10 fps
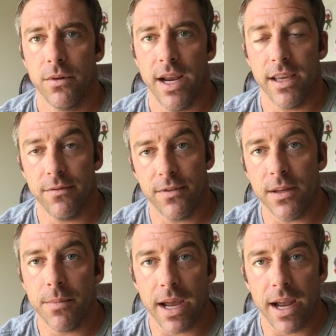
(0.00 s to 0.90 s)
I get
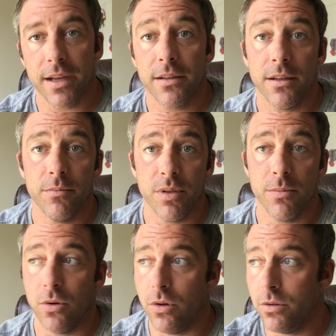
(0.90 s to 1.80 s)
feedback and
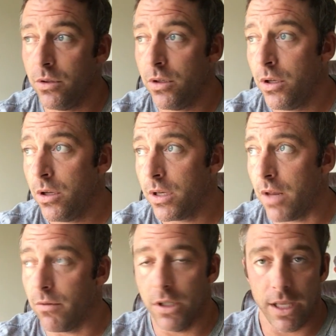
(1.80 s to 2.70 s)
people
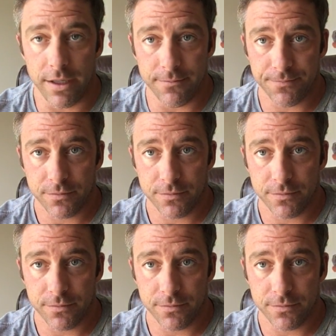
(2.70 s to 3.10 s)
can relate.